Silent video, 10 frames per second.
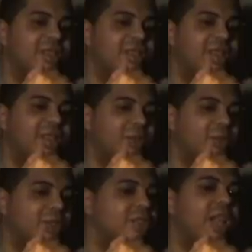it
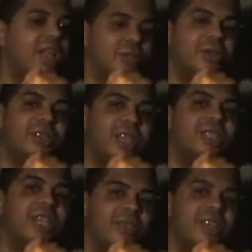was a natural
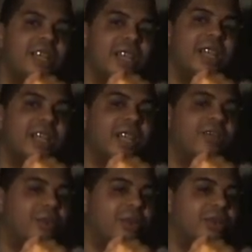thing to have a connect like
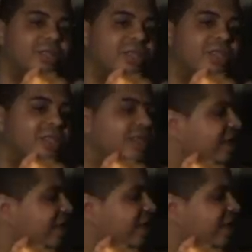that for her. She didn't.